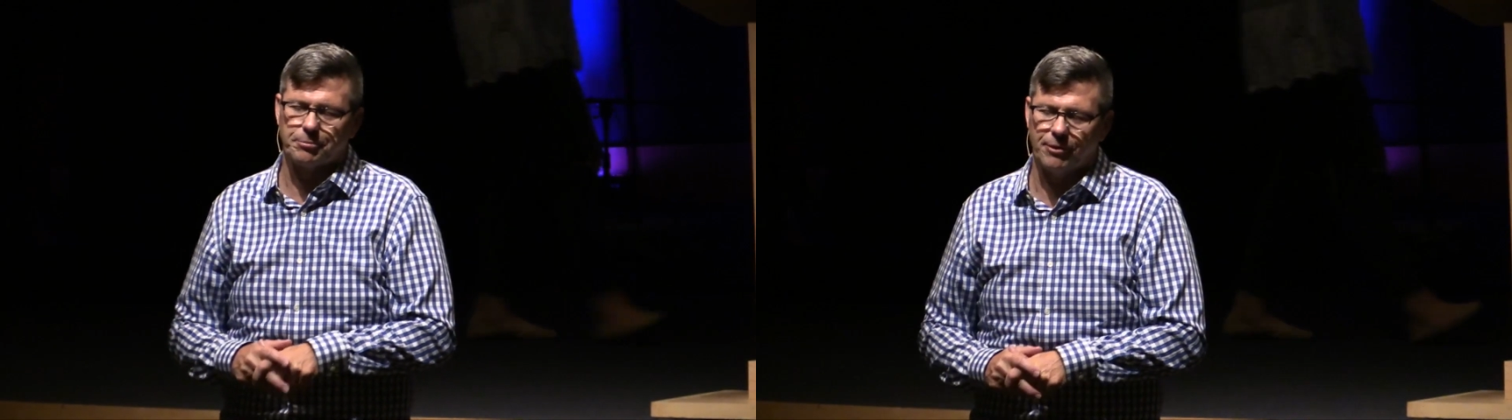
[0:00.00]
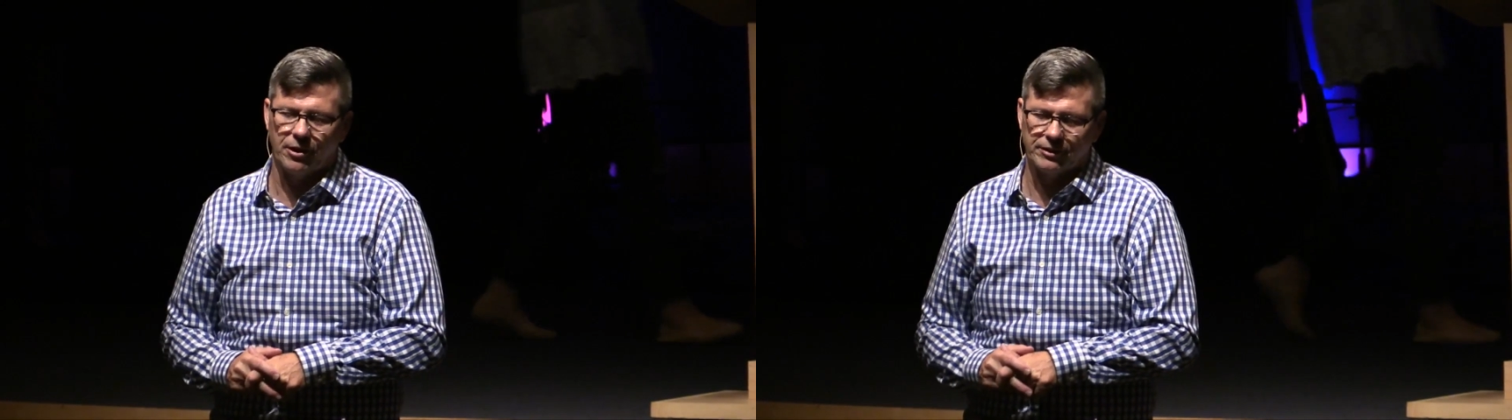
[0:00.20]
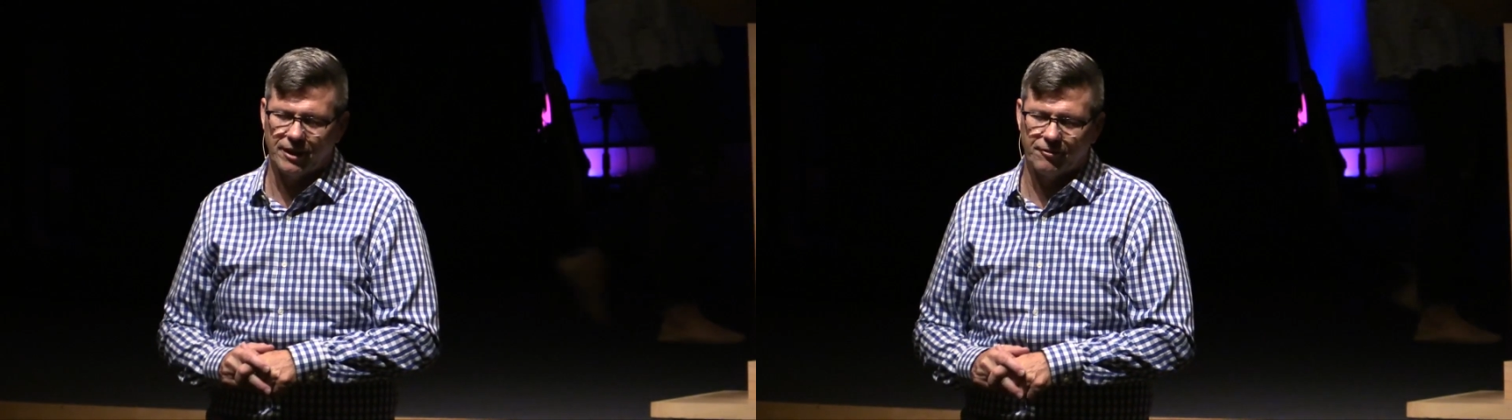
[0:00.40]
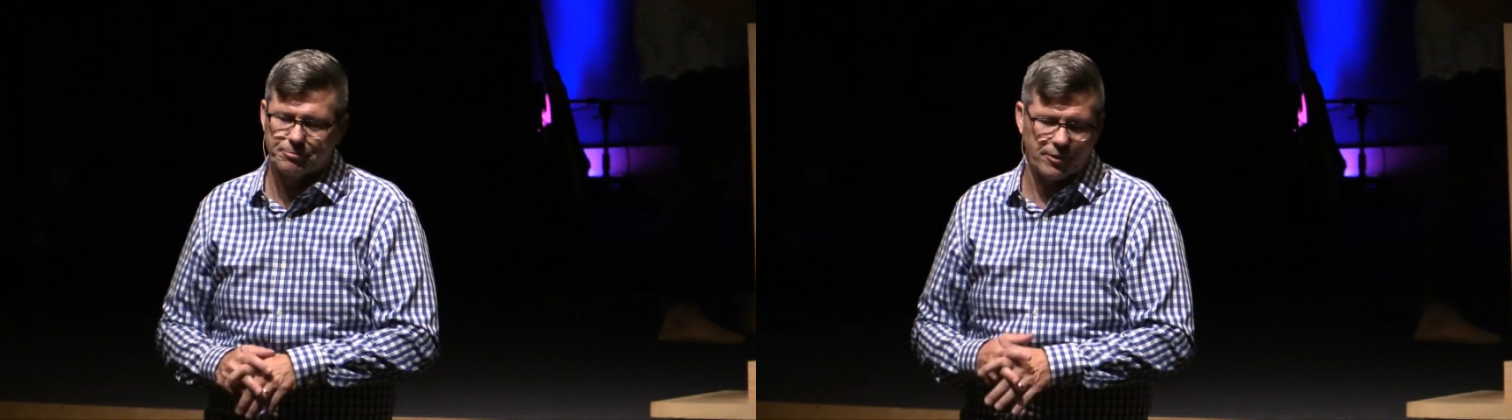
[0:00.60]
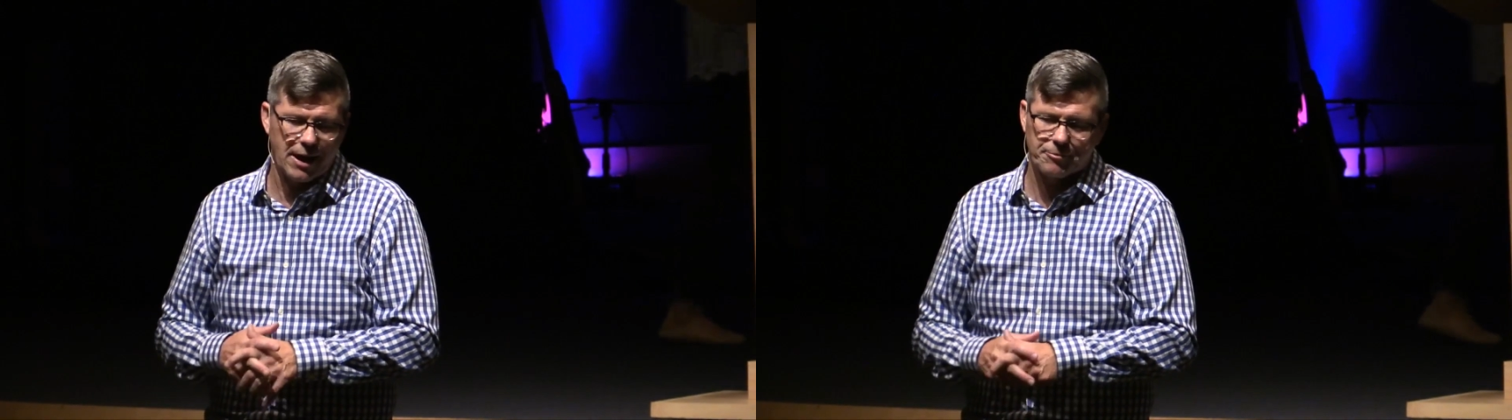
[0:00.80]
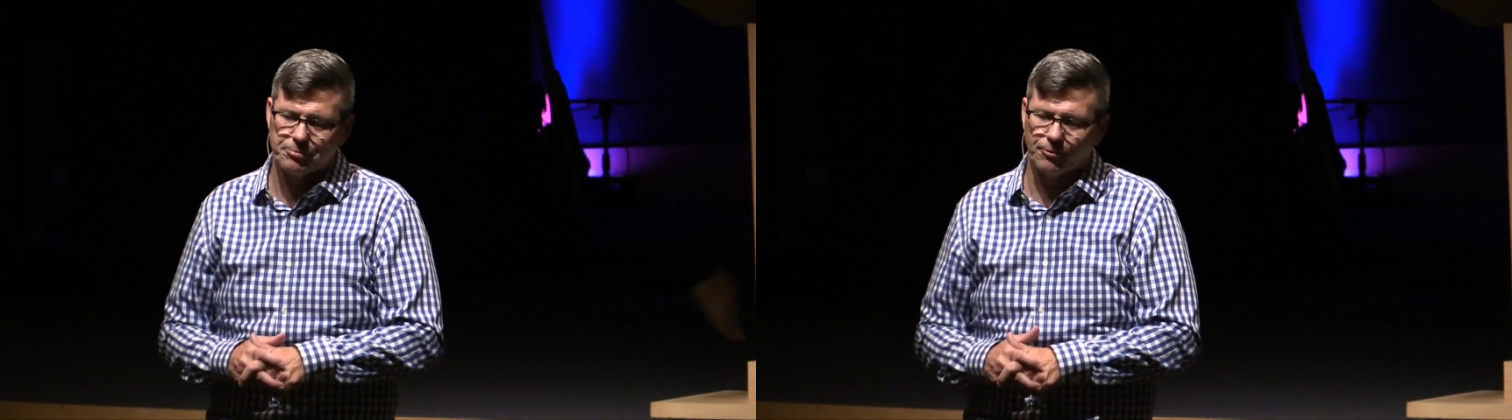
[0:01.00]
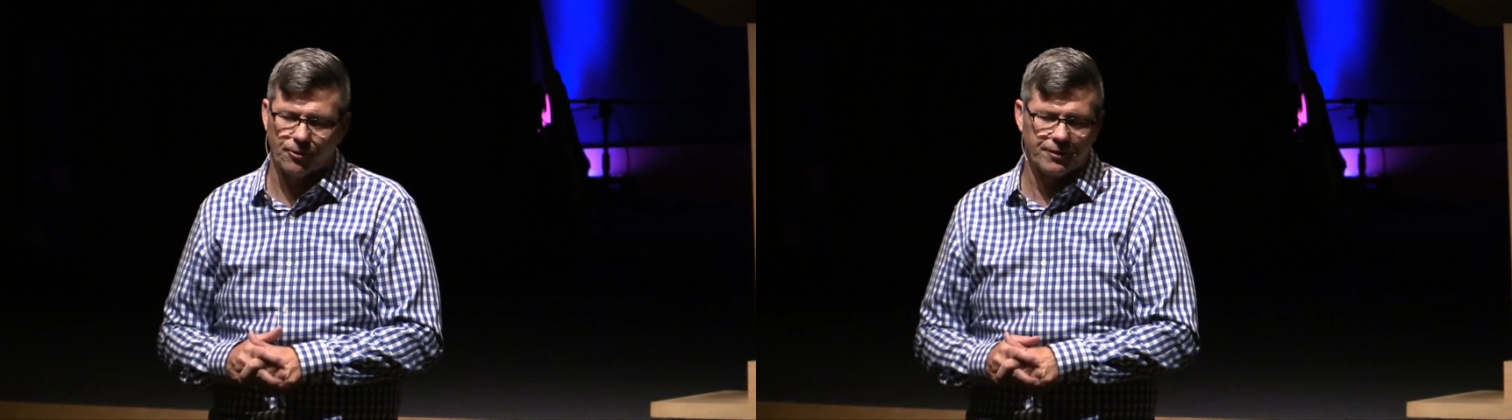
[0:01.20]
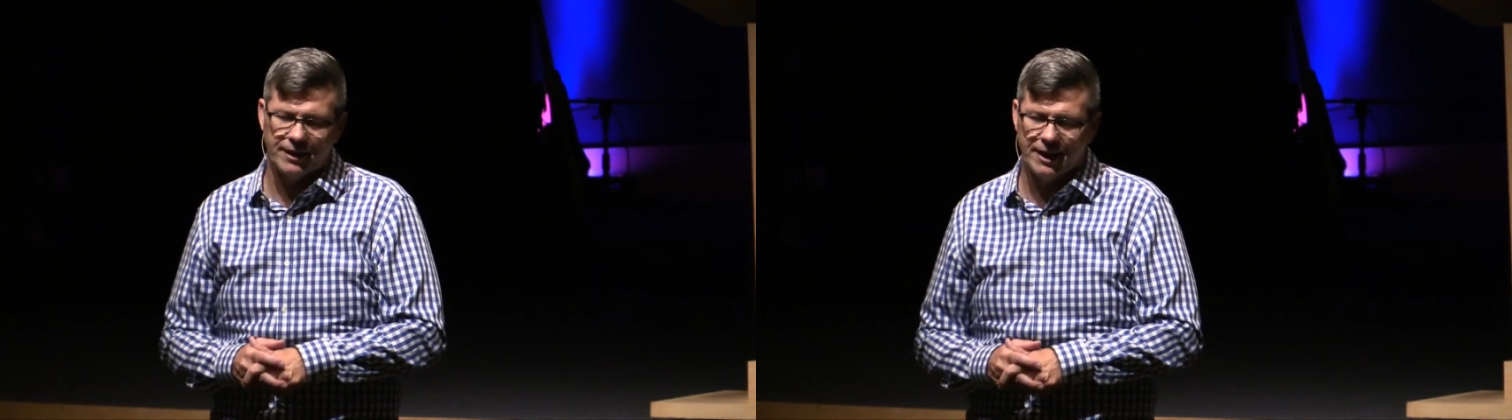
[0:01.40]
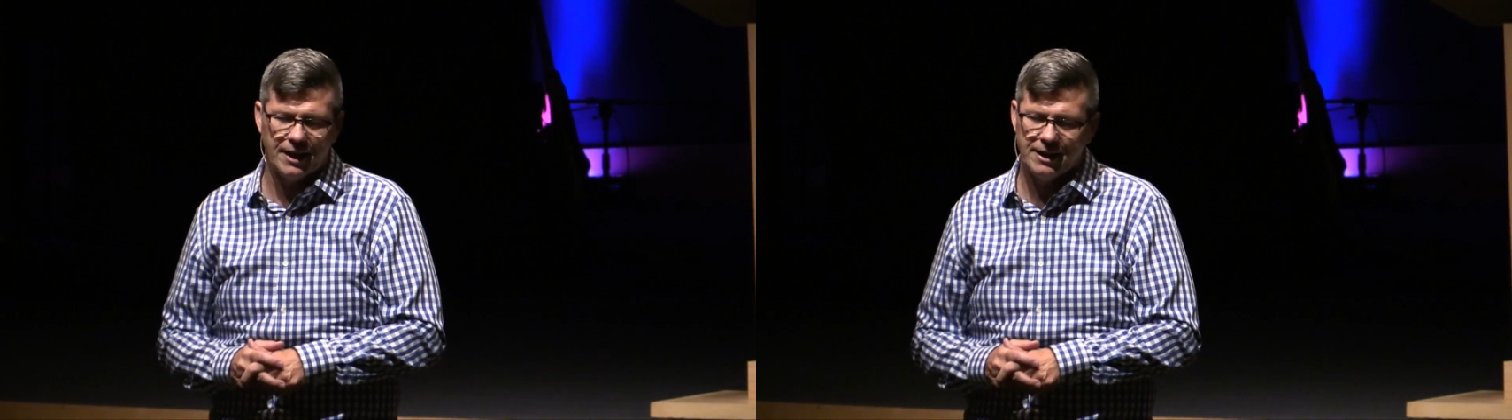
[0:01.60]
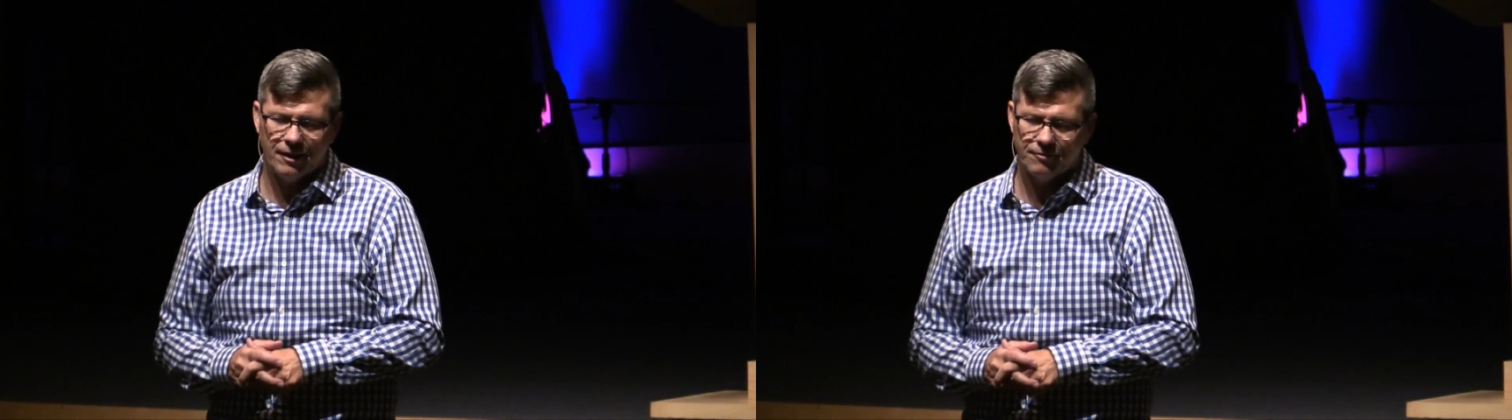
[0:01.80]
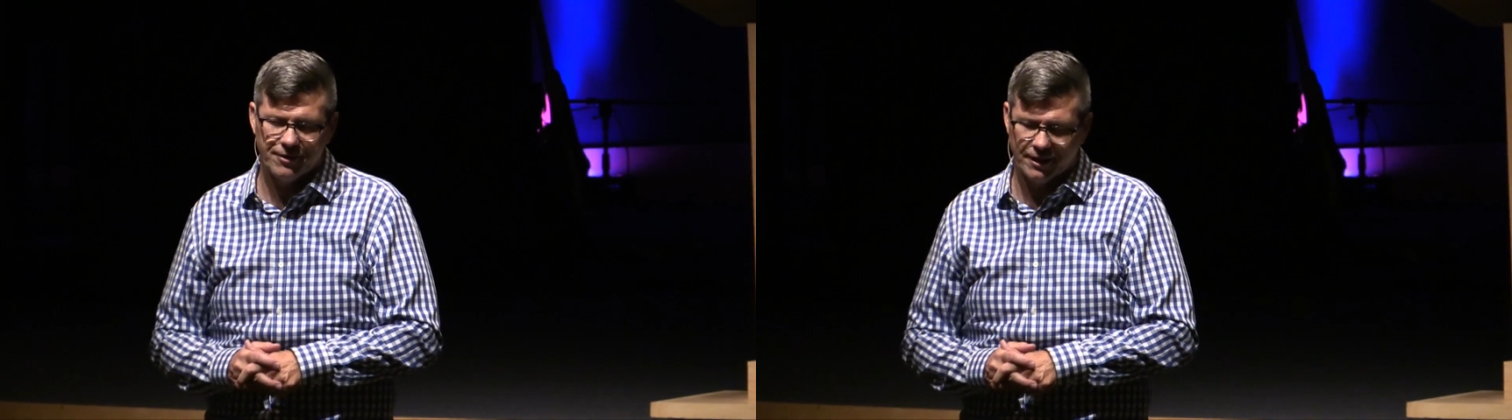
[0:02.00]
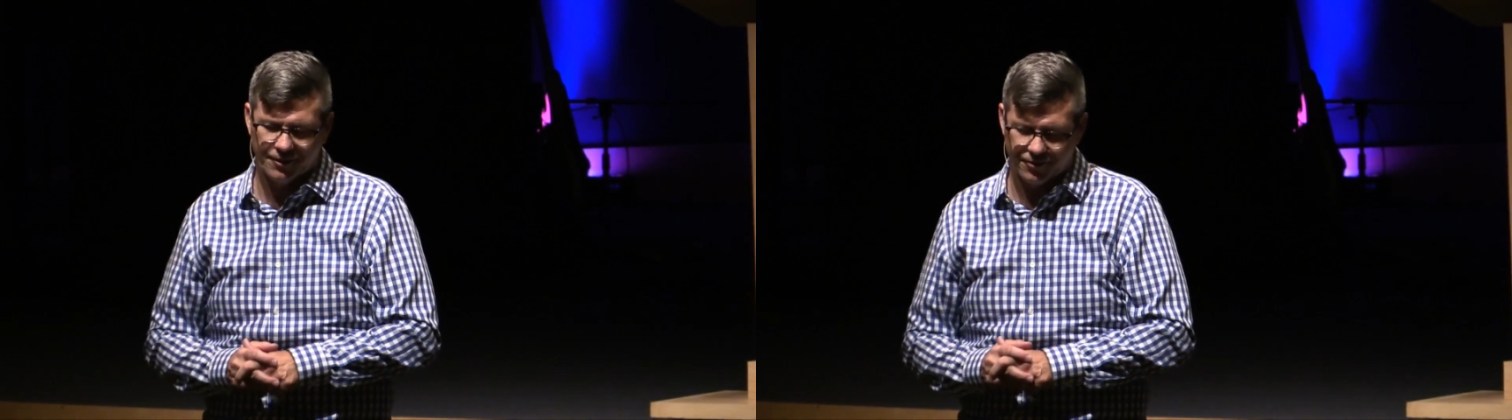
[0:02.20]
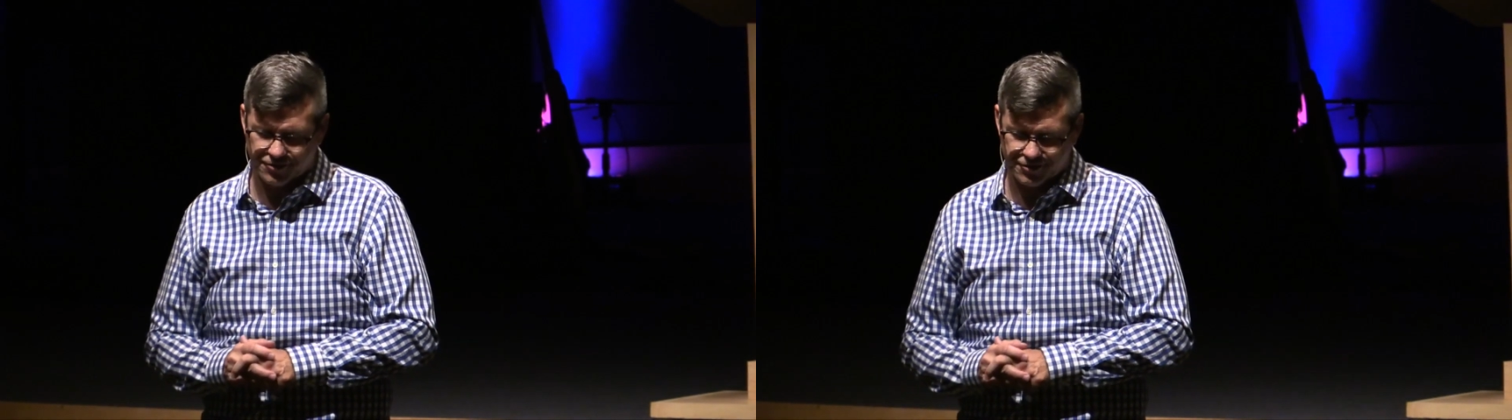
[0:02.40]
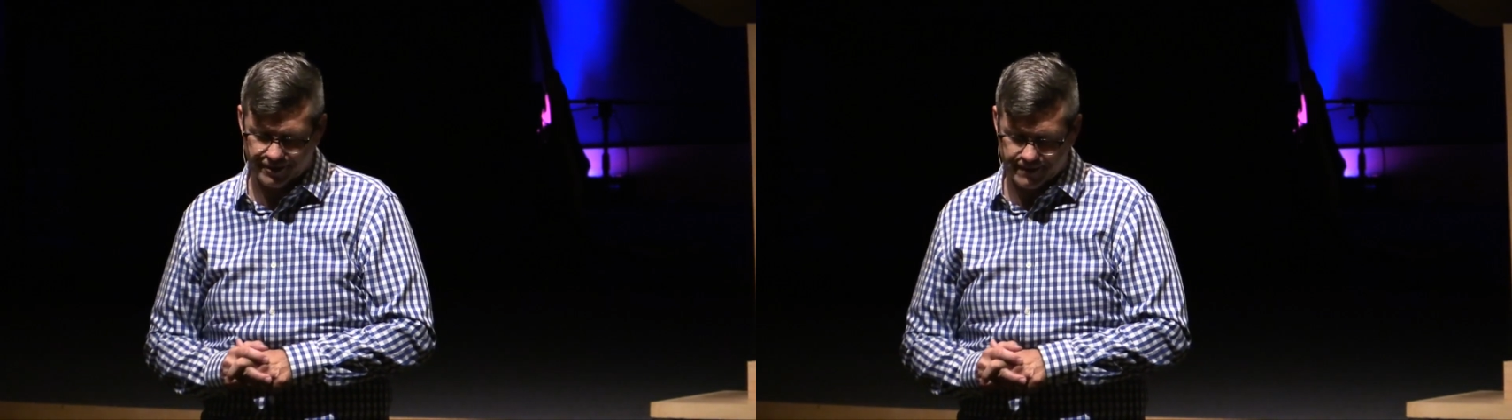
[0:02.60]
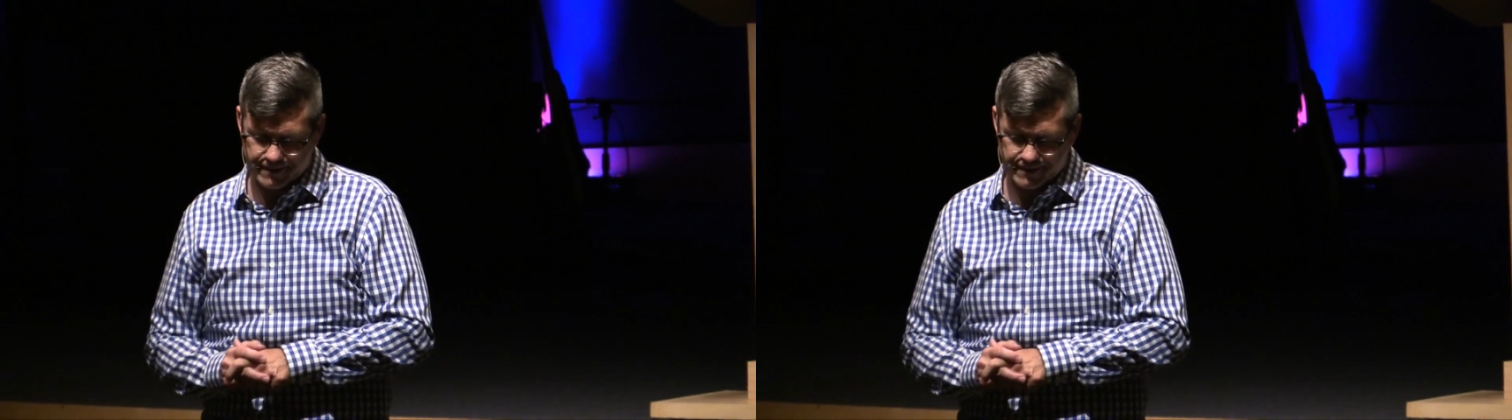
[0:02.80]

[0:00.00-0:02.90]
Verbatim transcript: Paul loved perhaps more than any of the others.